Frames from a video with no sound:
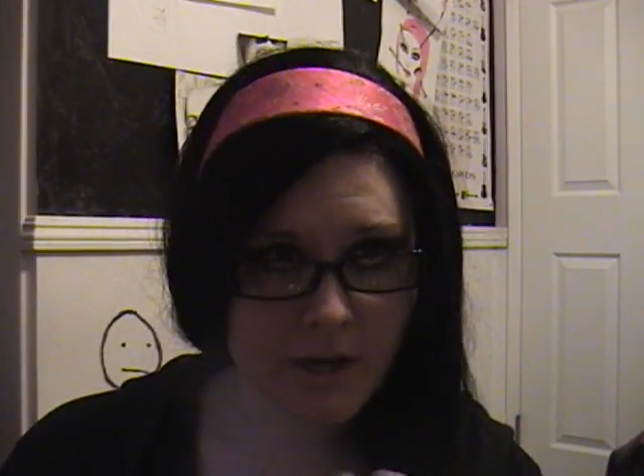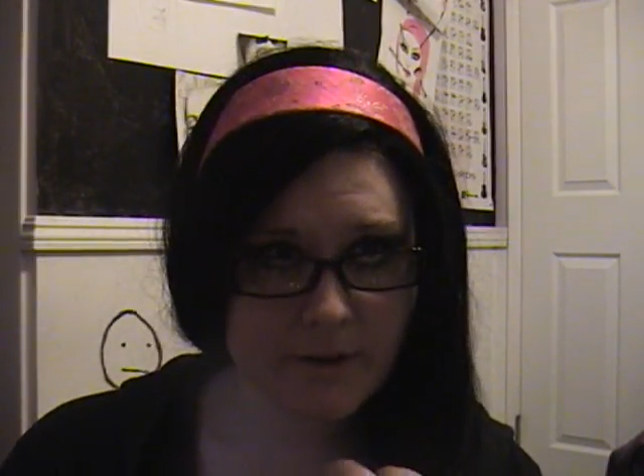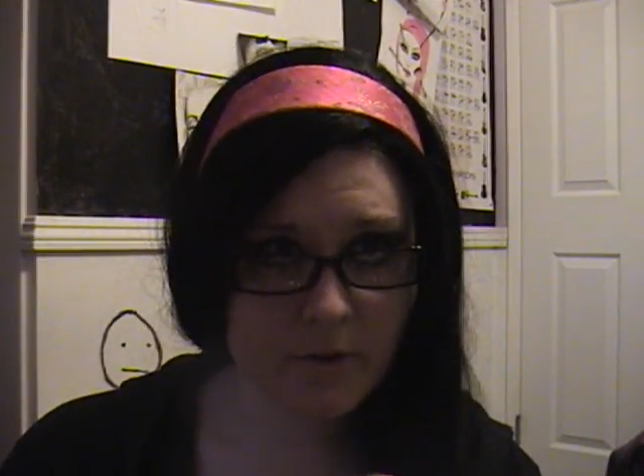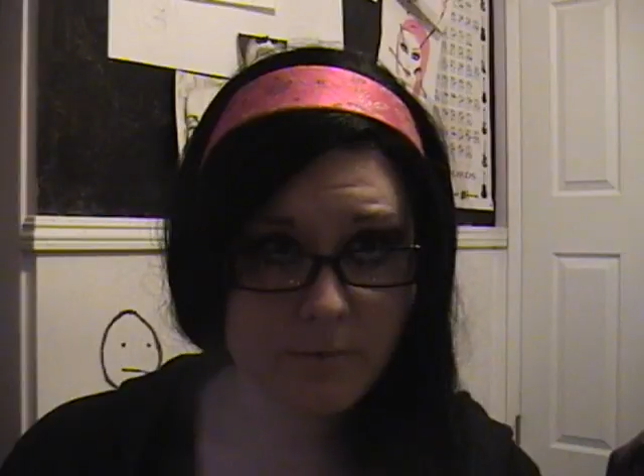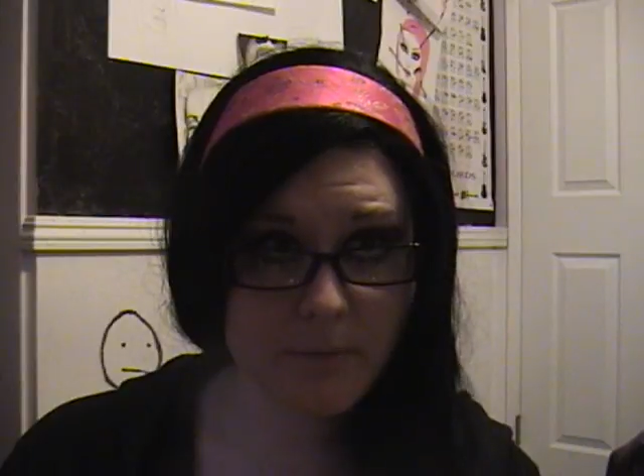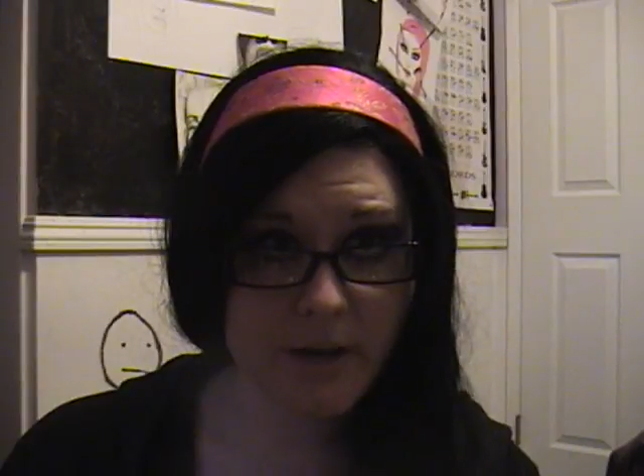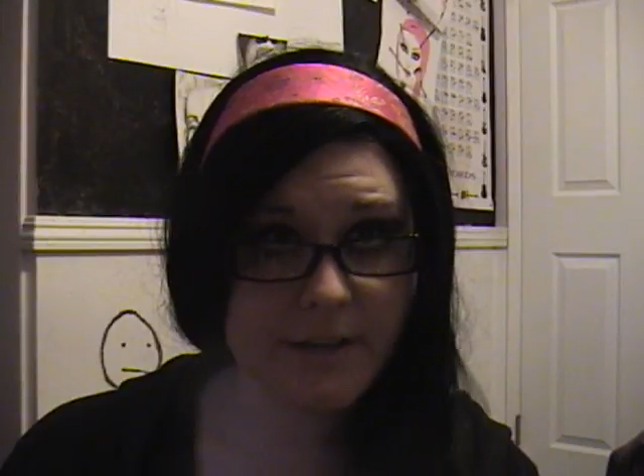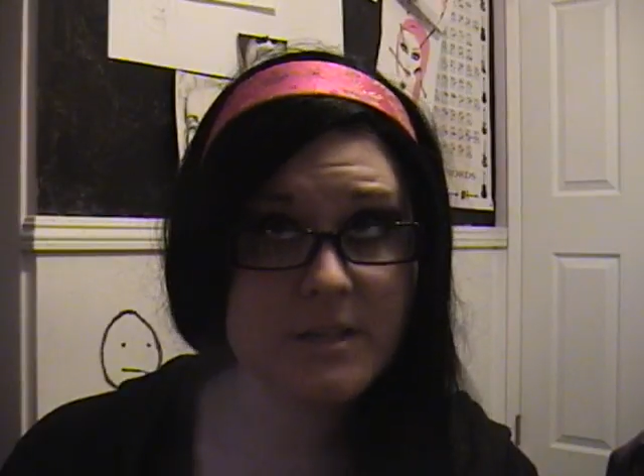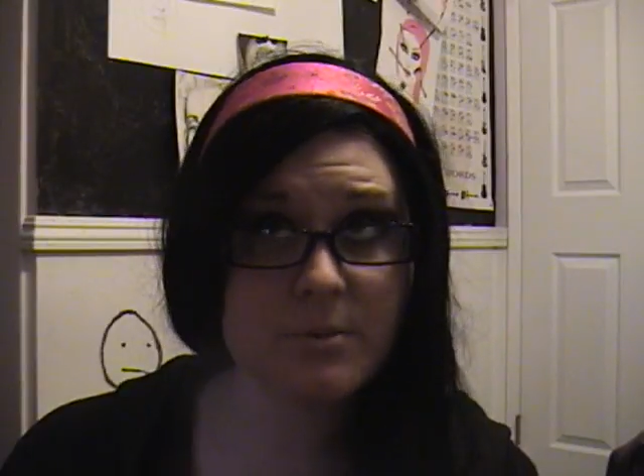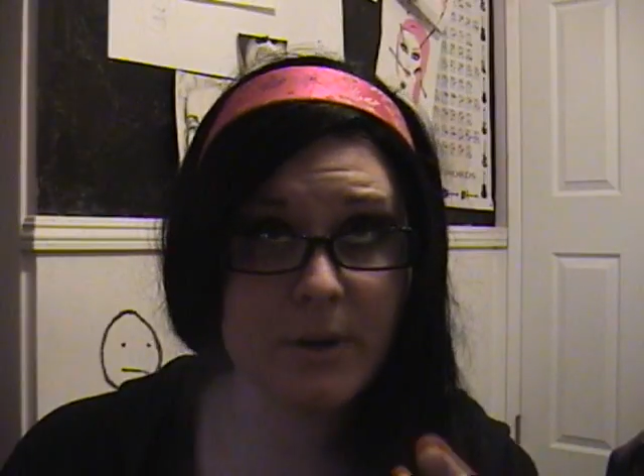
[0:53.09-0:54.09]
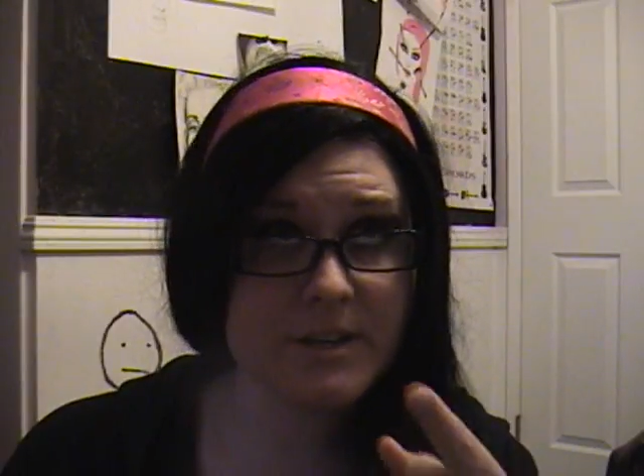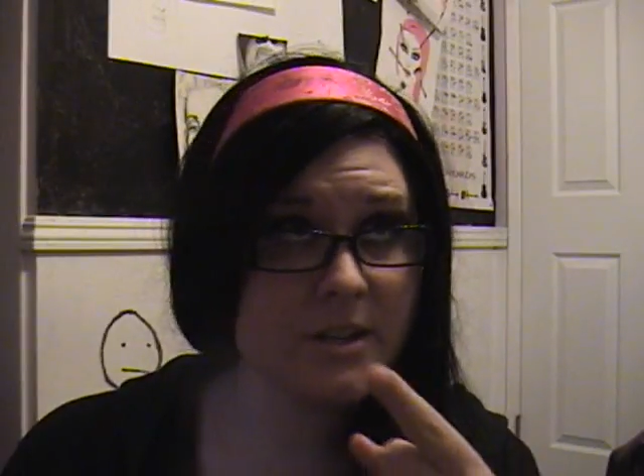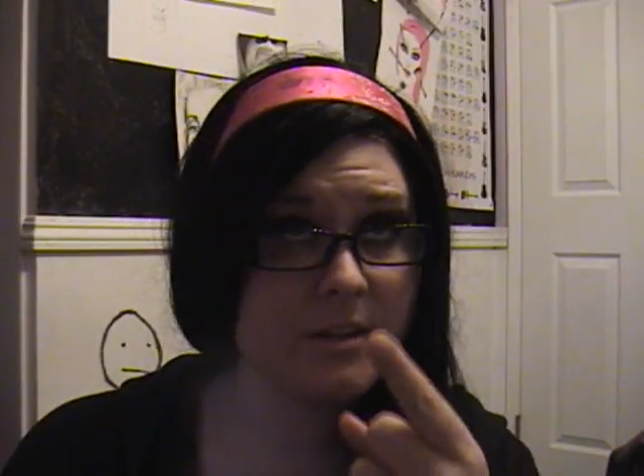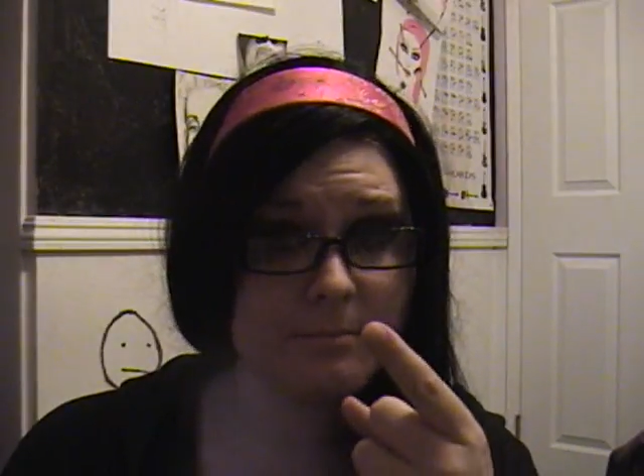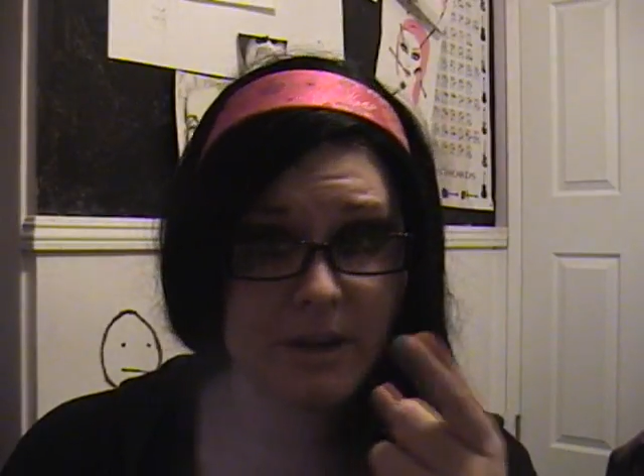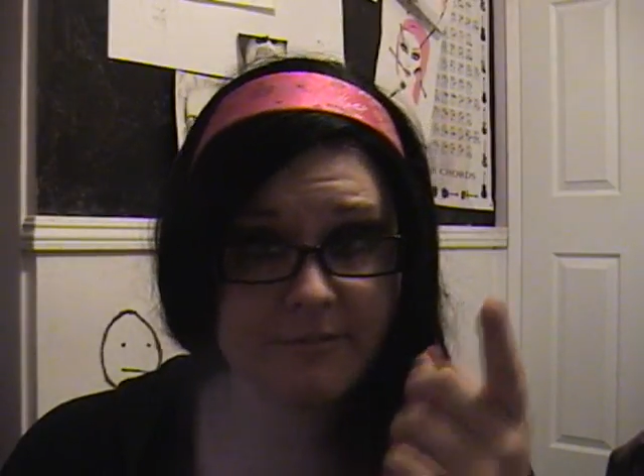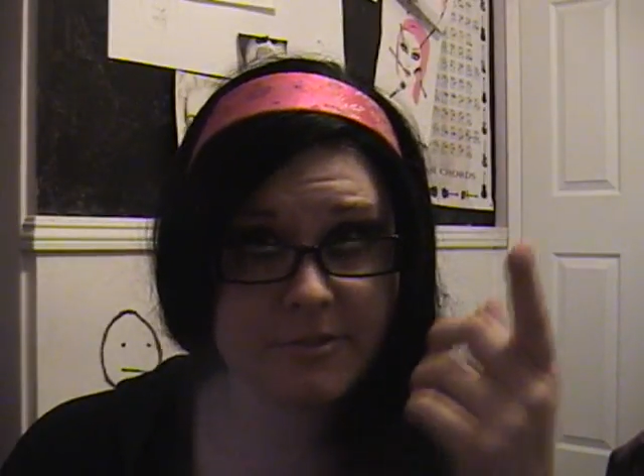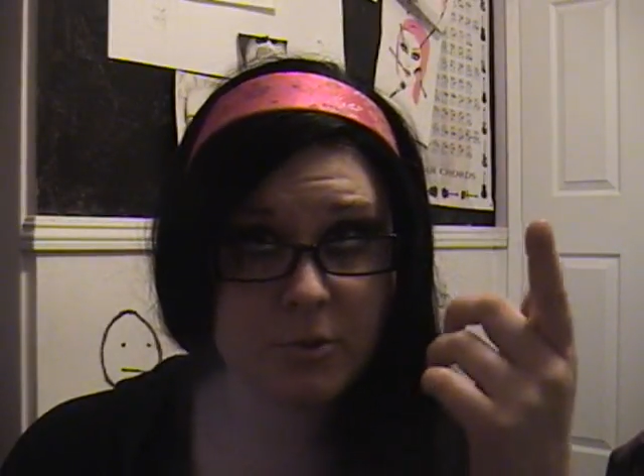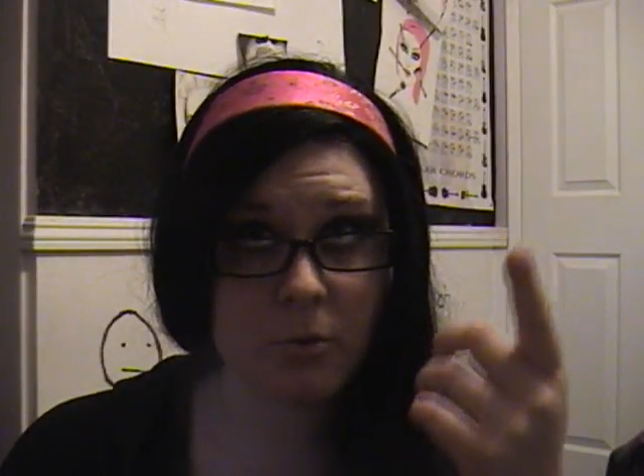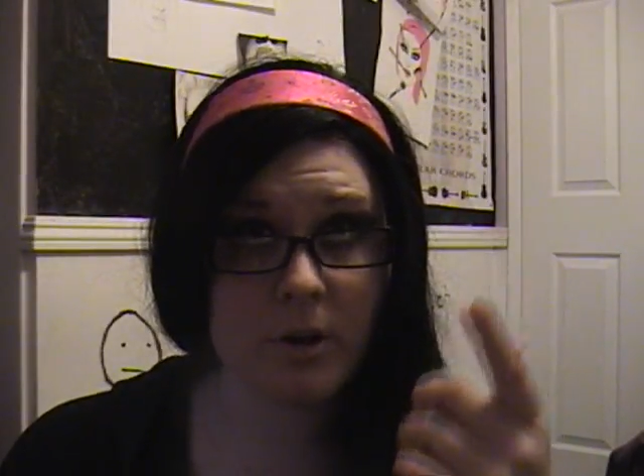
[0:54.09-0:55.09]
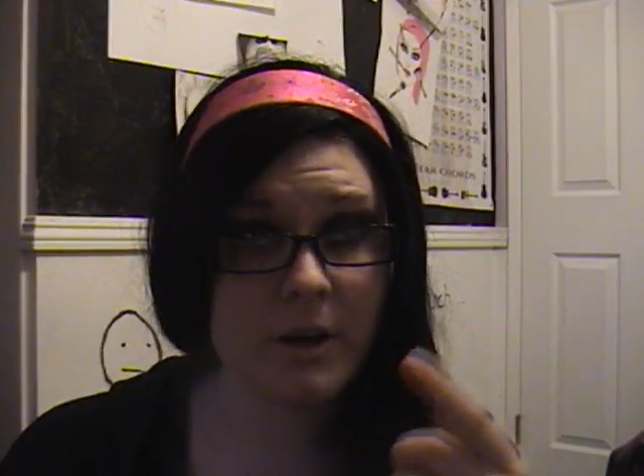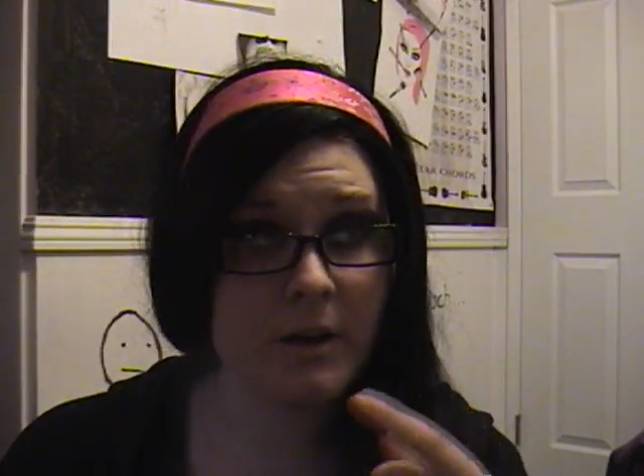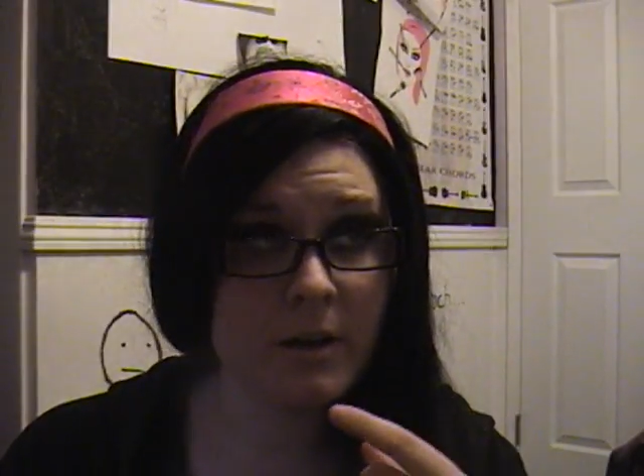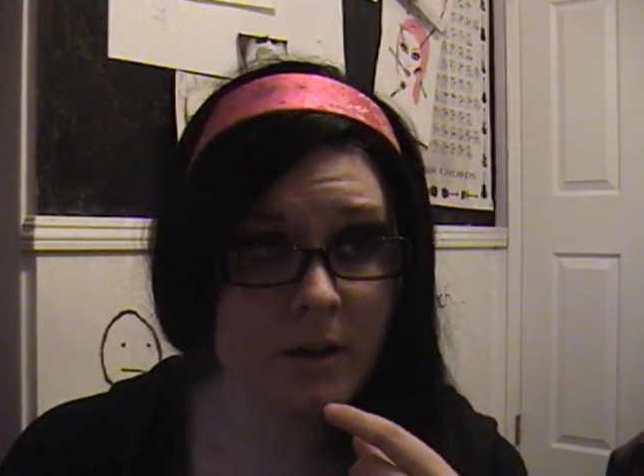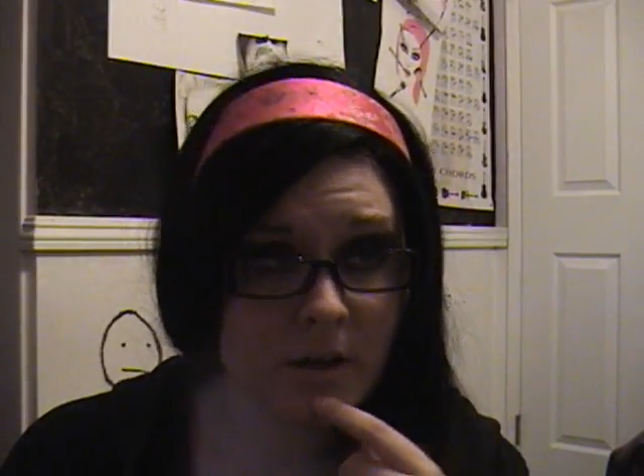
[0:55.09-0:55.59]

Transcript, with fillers: I got my sweater and my fedora